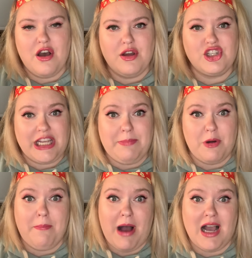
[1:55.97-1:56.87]
cheaper
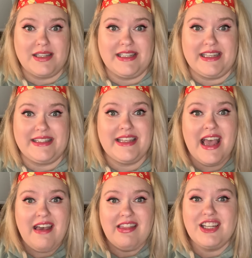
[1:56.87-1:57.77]
boxes
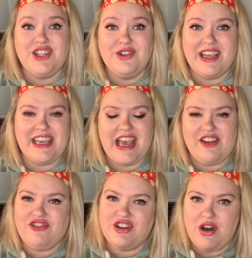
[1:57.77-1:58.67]
that you can get
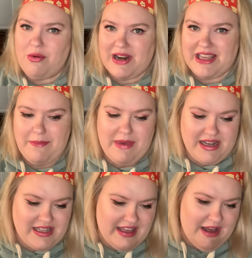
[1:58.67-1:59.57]
if you don't want to commit
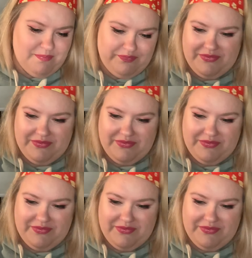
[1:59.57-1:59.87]
to that.